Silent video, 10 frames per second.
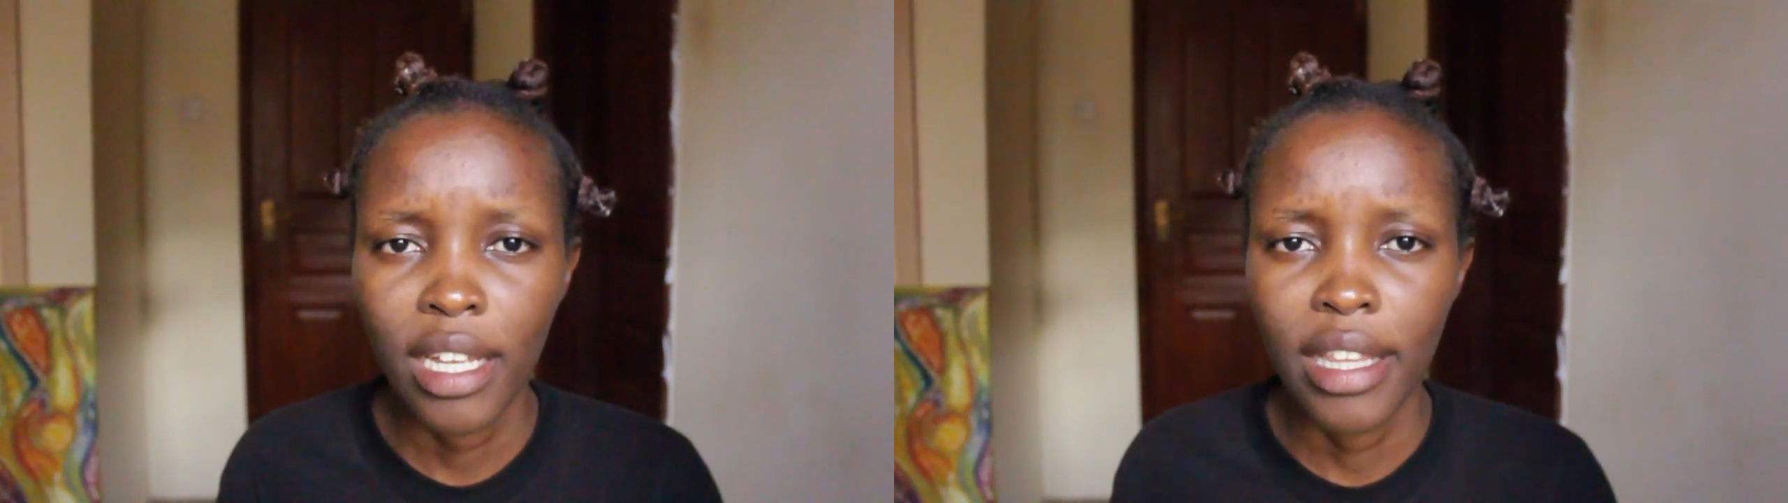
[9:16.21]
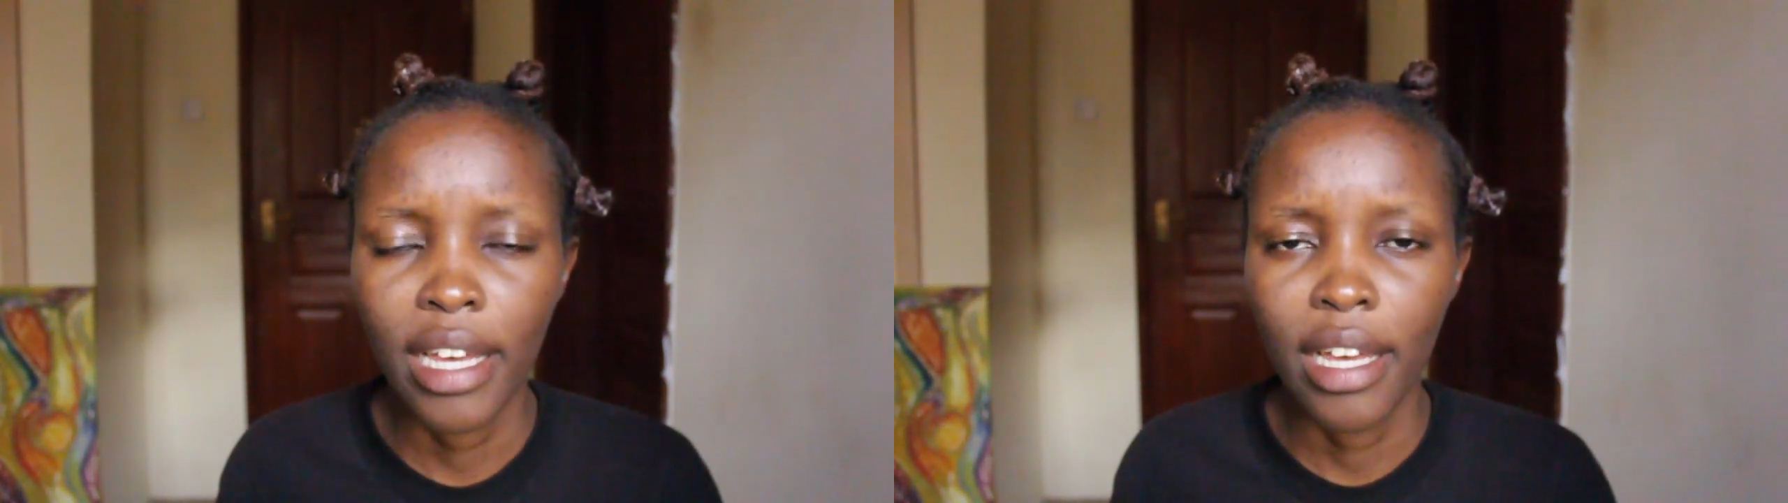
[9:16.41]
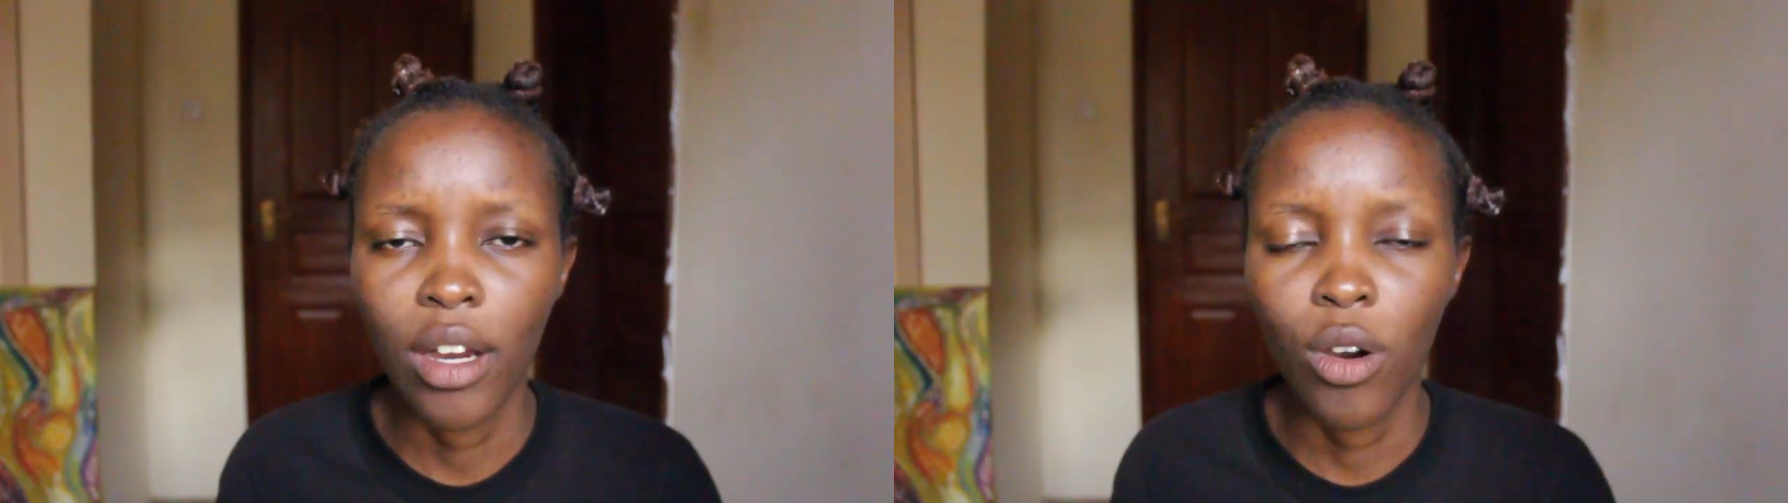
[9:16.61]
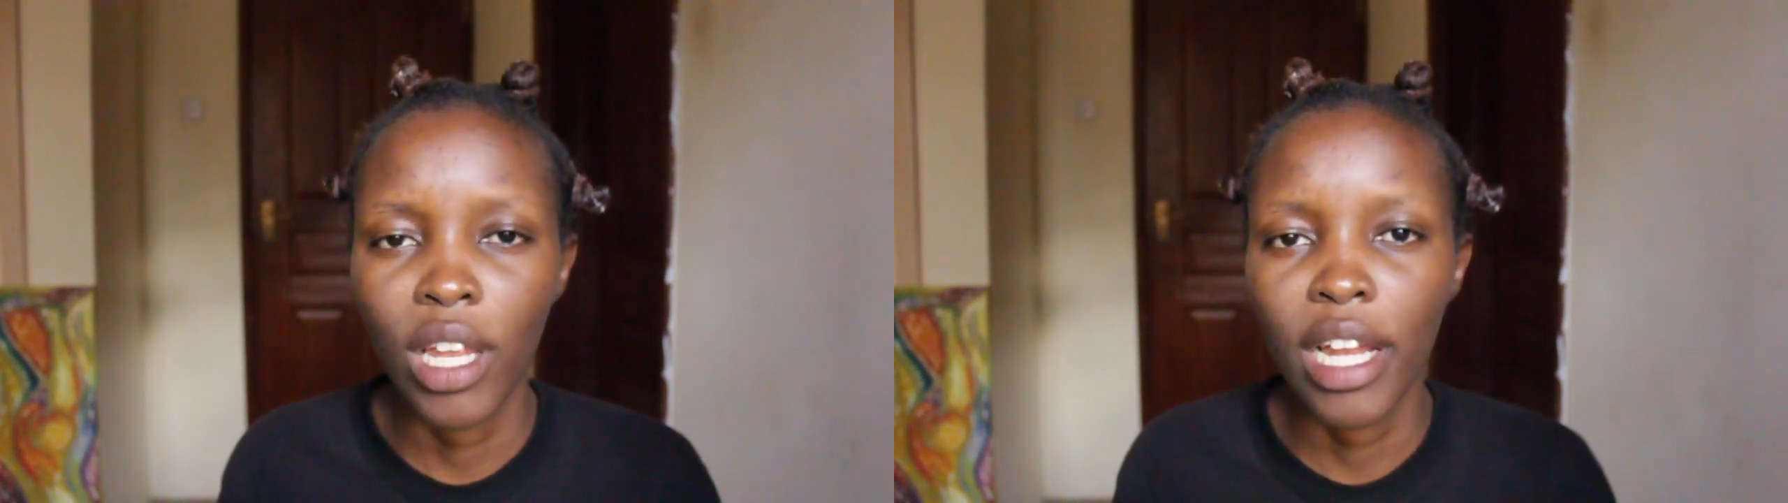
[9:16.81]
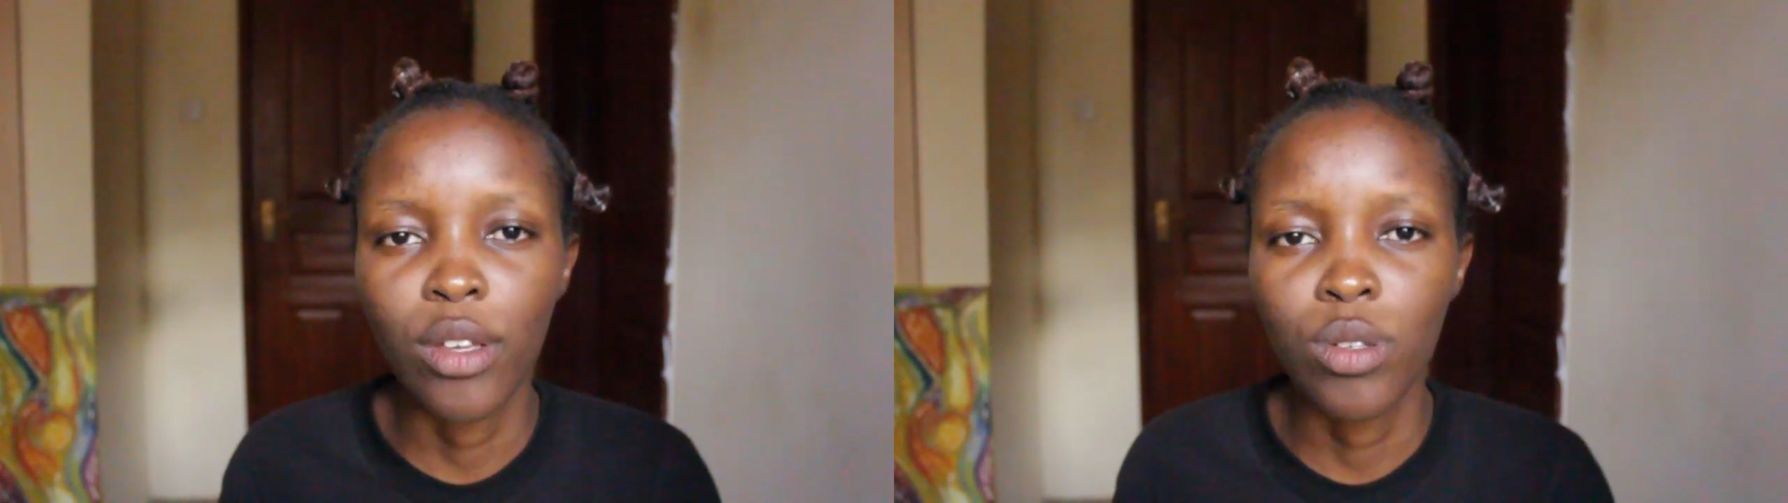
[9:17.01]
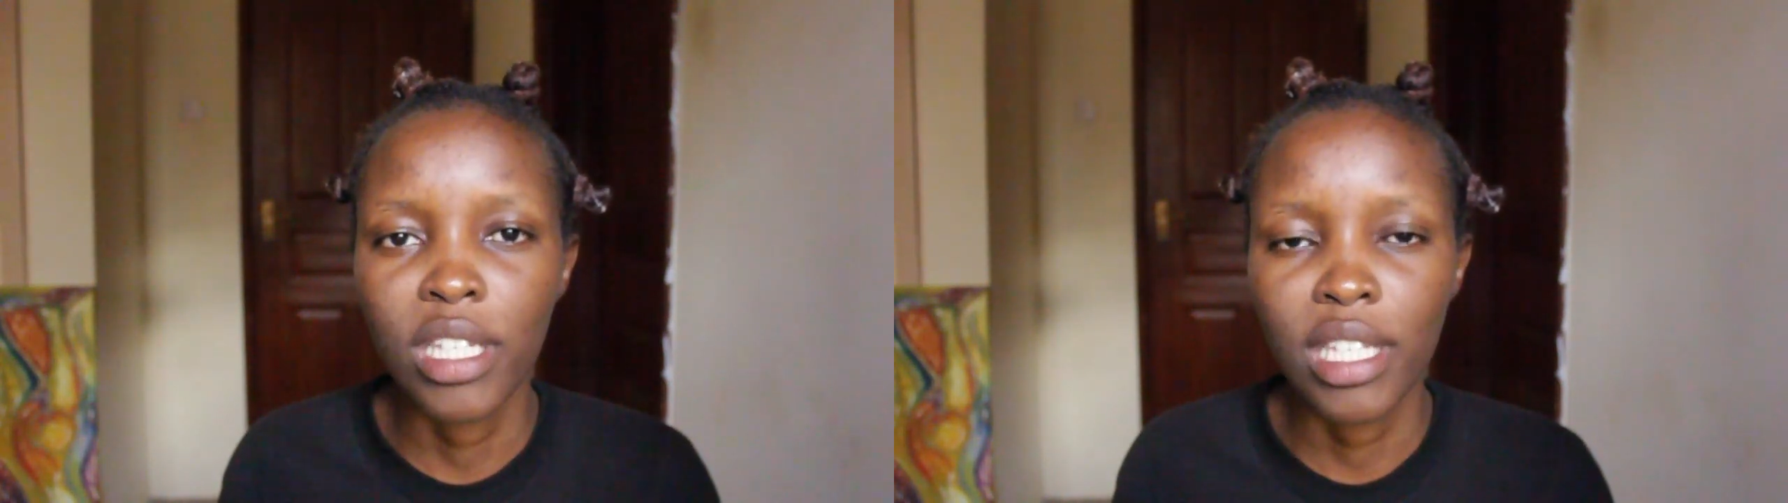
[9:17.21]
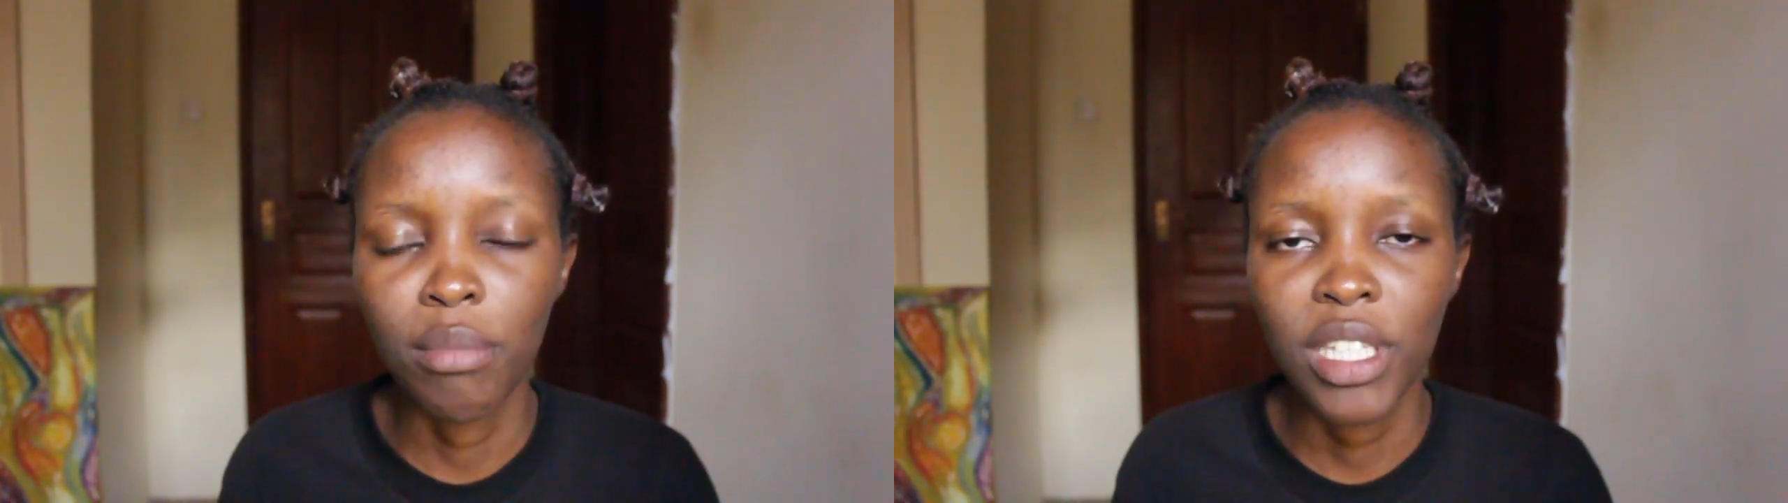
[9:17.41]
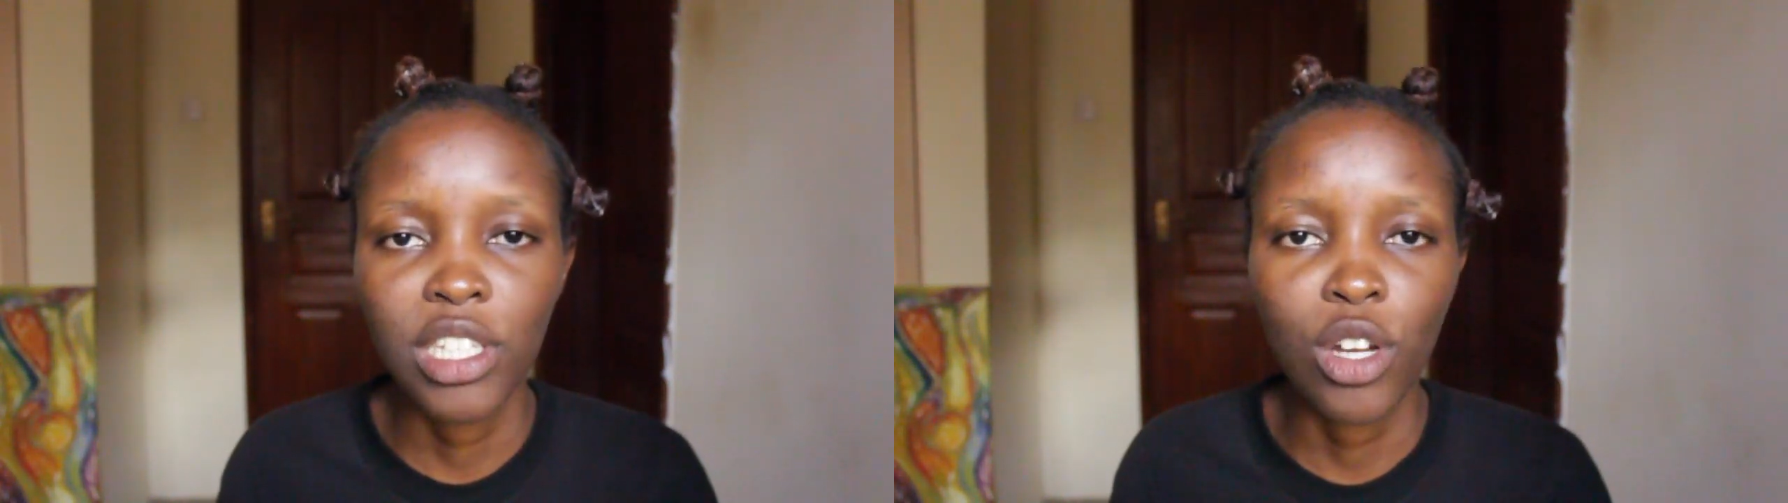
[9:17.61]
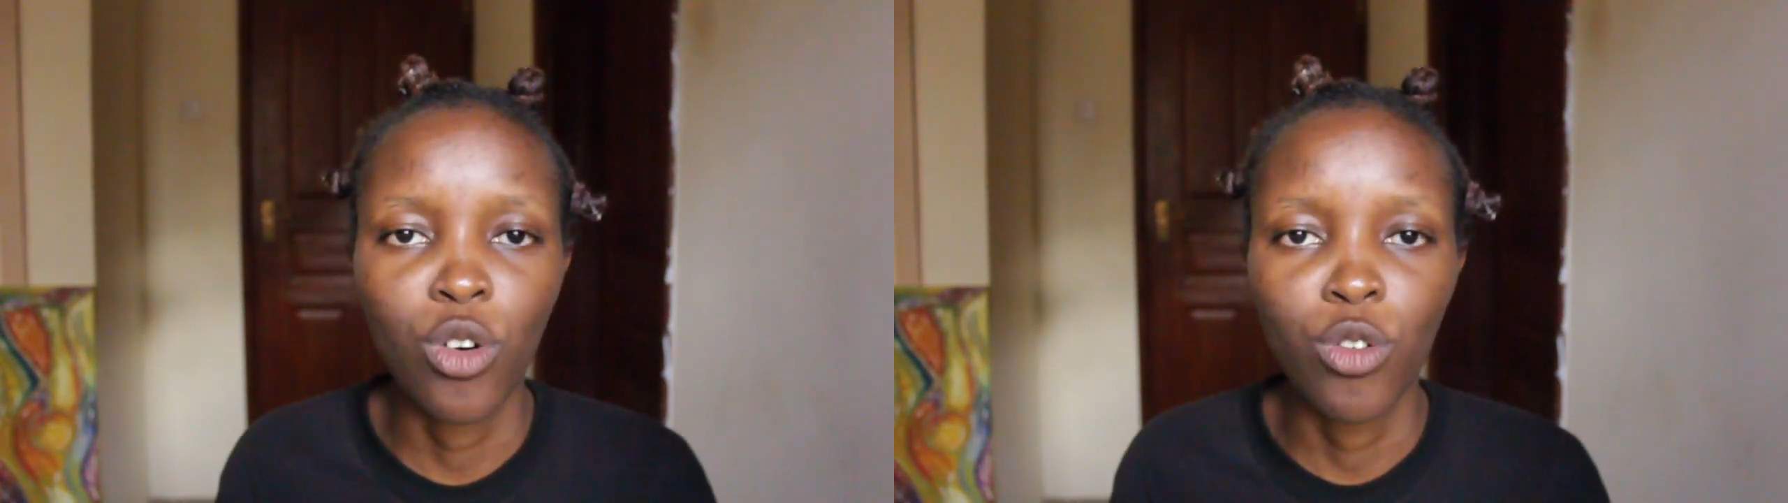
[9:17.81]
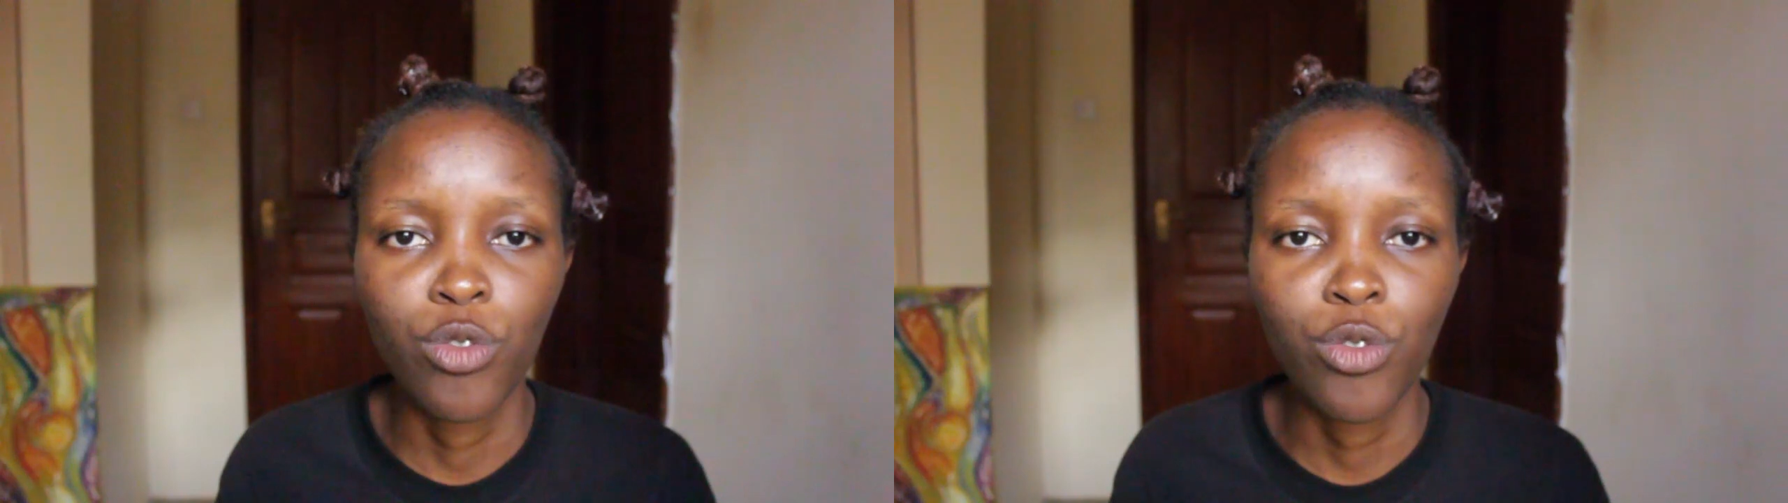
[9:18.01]
The oil I use is a mixture
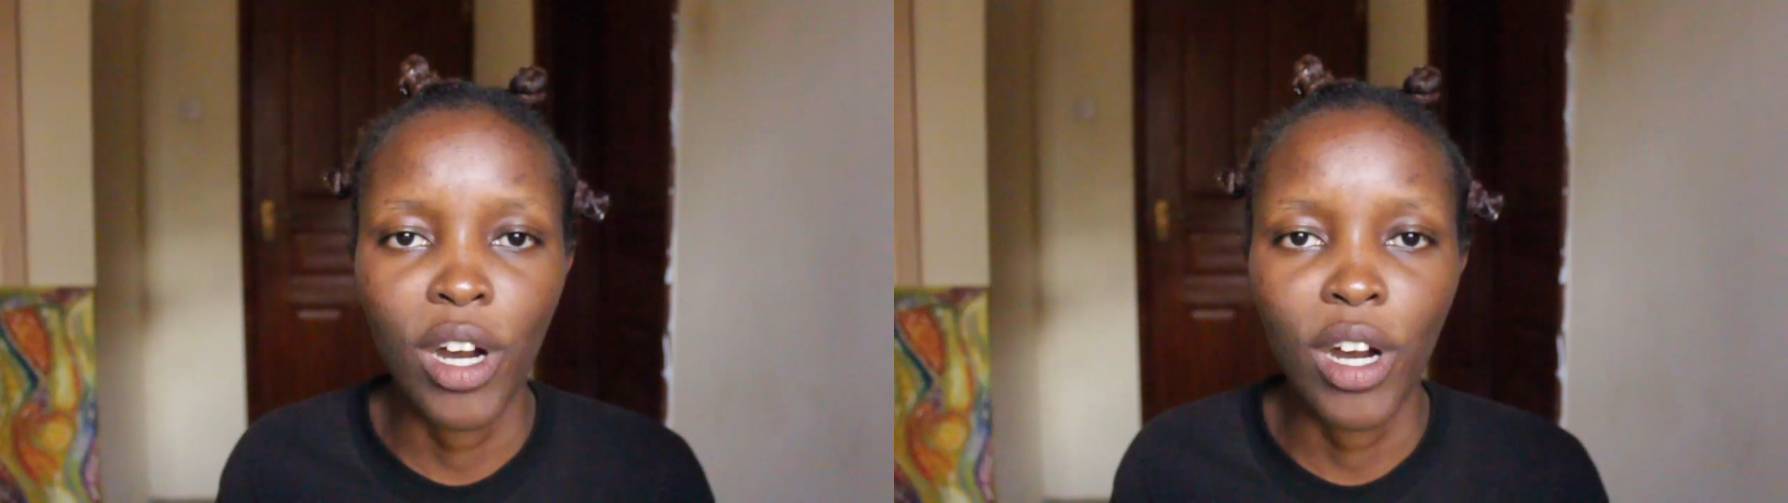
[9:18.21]
of